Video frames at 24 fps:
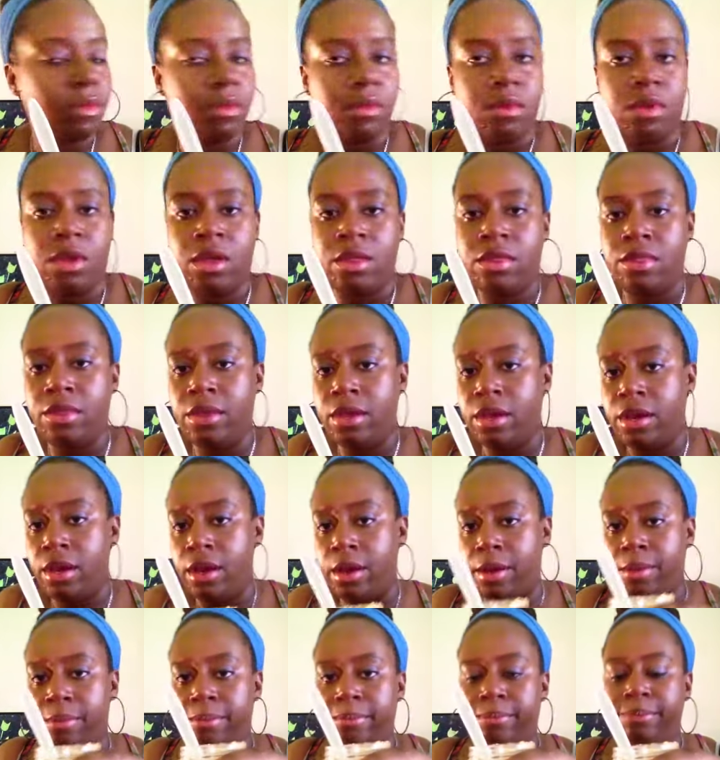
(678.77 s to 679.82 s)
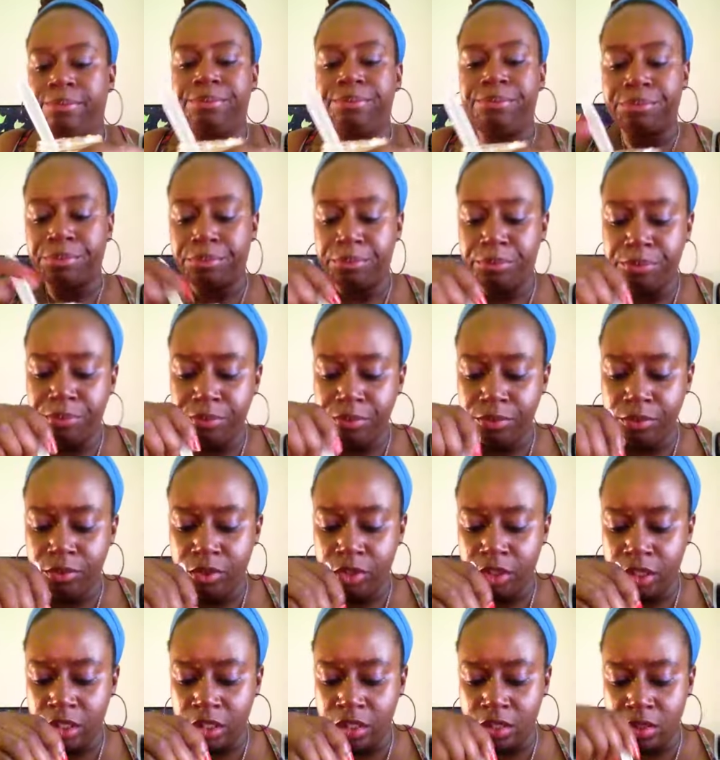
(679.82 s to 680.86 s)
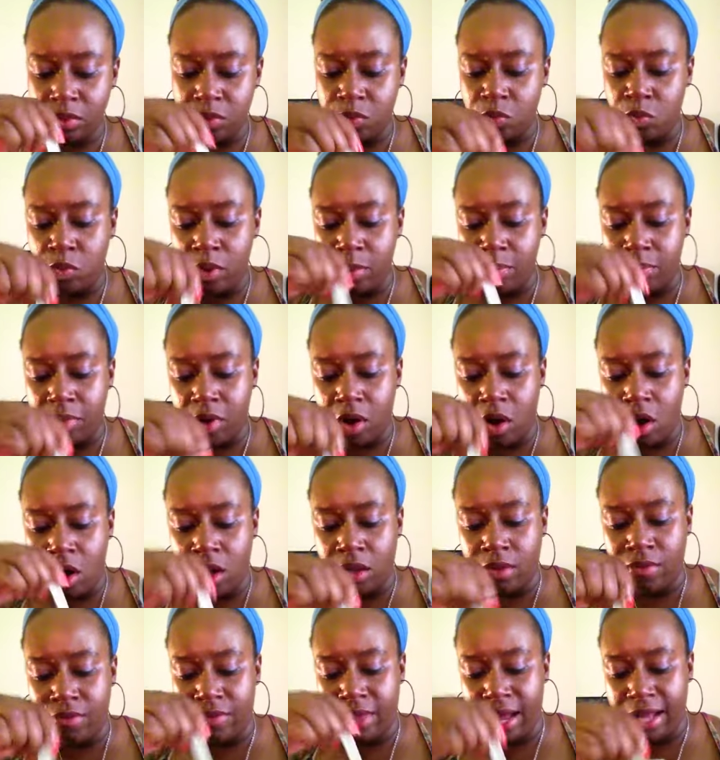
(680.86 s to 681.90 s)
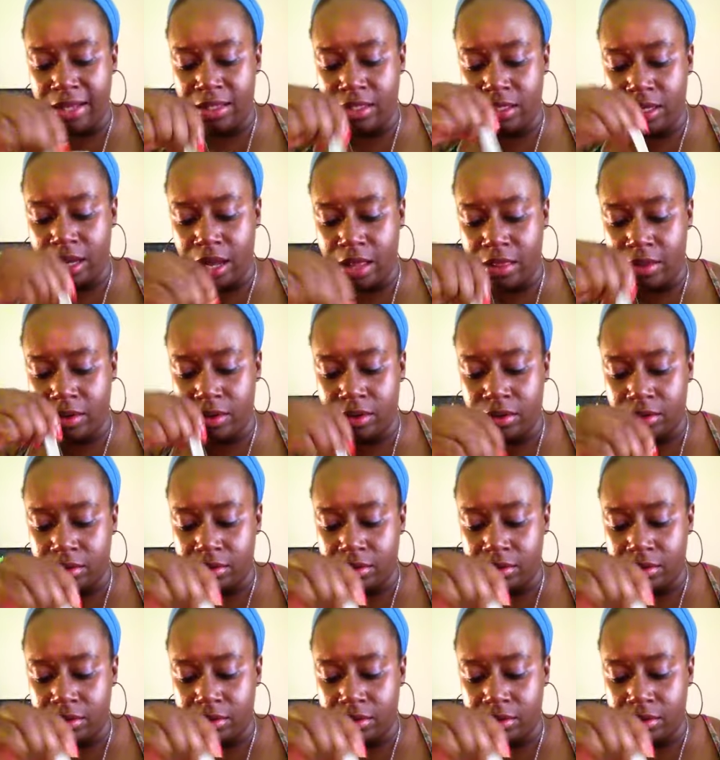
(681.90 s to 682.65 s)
And then just whip all of that together.